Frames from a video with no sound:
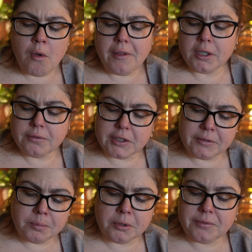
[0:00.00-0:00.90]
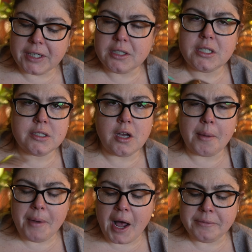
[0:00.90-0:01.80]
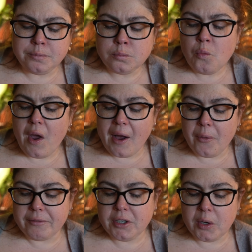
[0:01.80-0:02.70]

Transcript: The flavor profile is not bad. However,